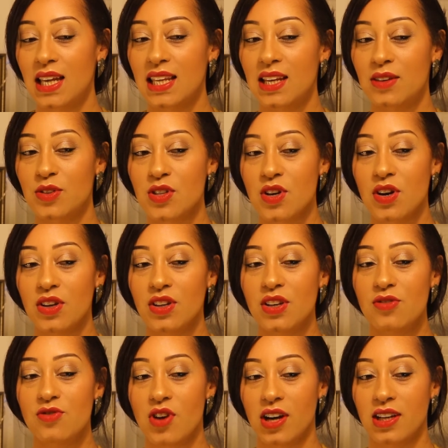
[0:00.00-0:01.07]
Now,
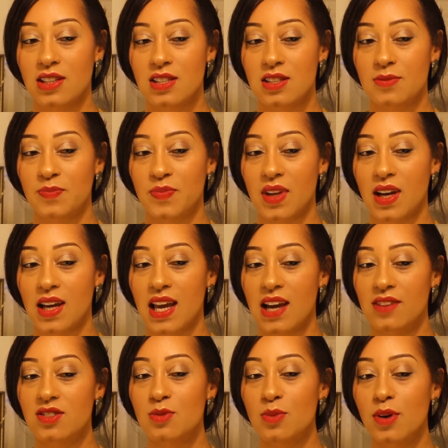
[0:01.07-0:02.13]
Dania writes, I
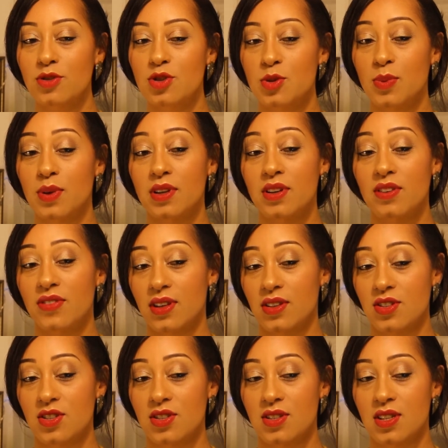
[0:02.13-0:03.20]
have some entrepreneur
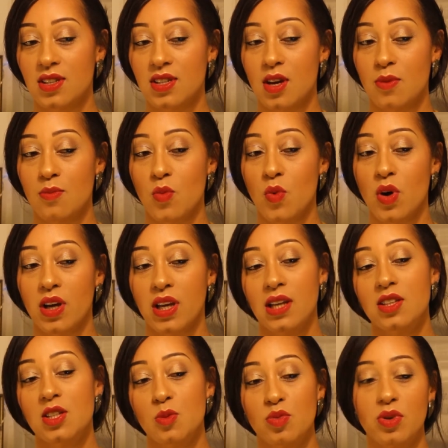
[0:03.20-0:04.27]
ventures that I'm
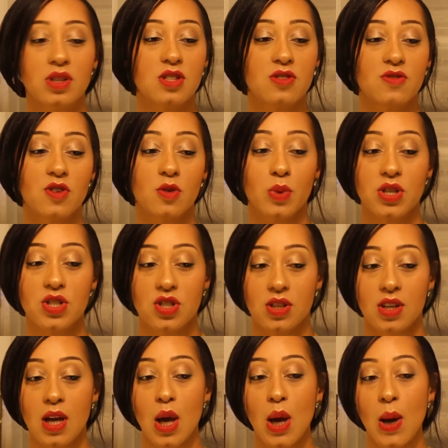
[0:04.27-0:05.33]
working to bring to
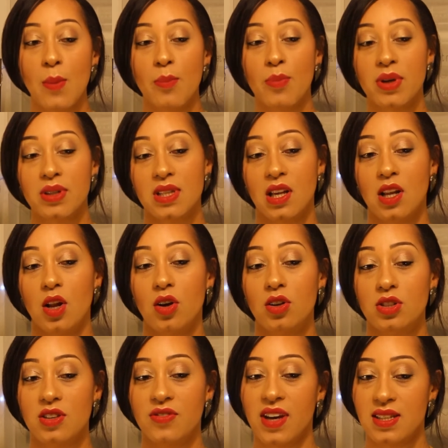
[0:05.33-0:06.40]
fruition, but a
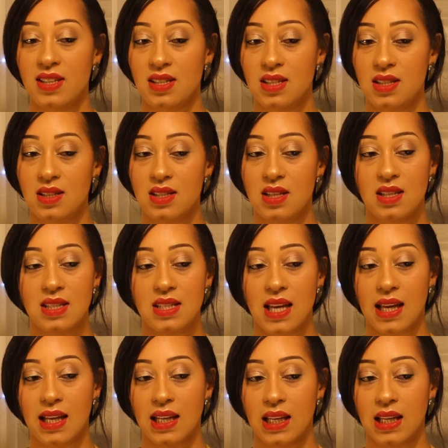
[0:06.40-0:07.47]
lot of hesitancy to
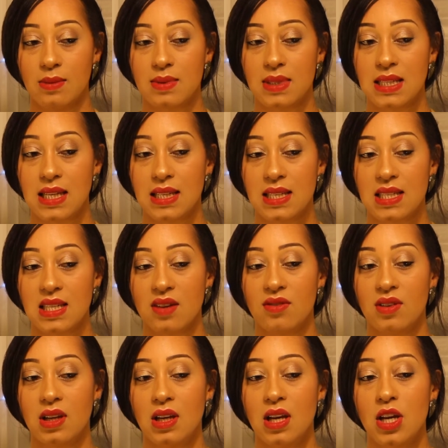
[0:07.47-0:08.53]
take leaps
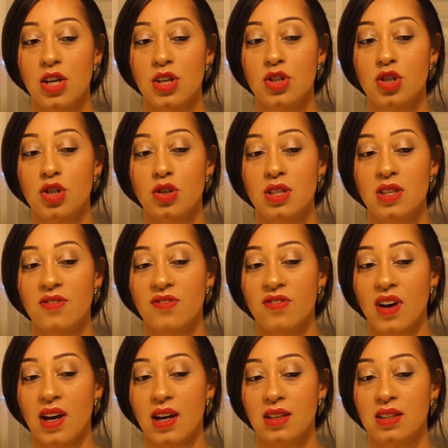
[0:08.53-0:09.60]
necessary due to the
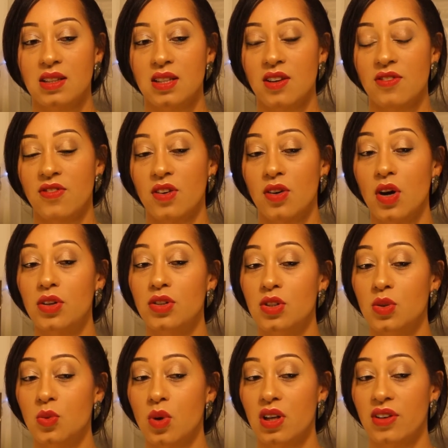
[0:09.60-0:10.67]
fact that I feel
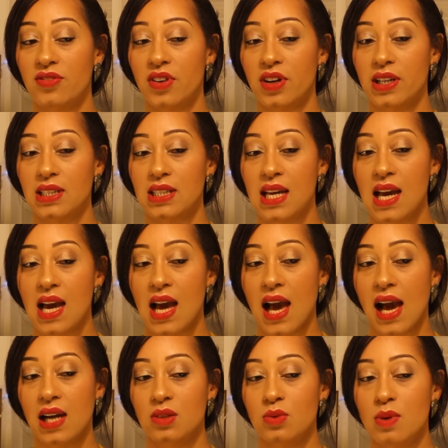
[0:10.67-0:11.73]
underqualified.
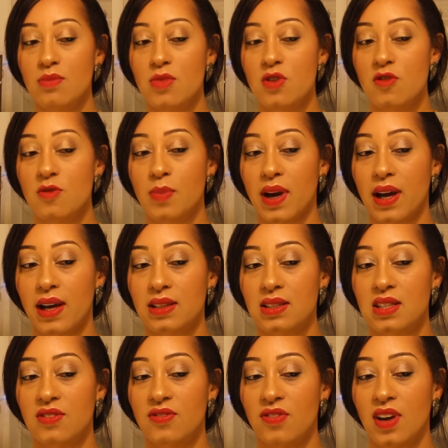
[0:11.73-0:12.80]
How do I move
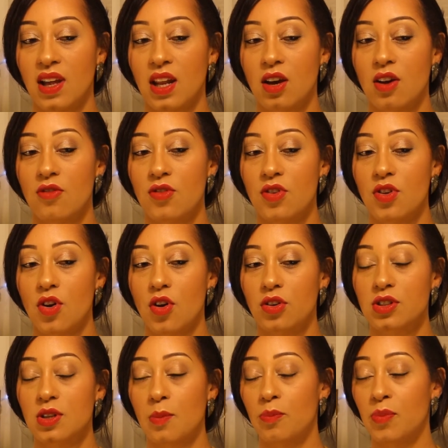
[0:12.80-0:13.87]
past the feeling of
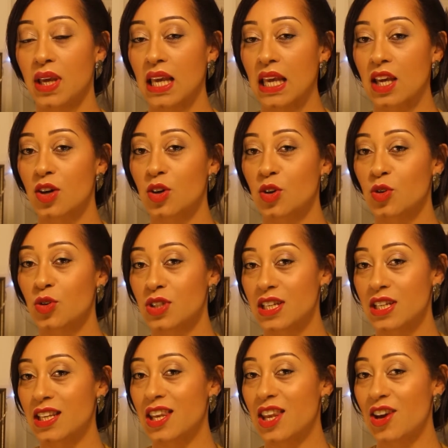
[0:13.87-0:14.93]
not being good
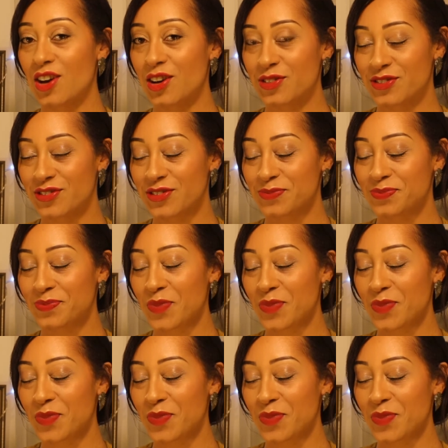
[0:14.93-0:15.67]
enough?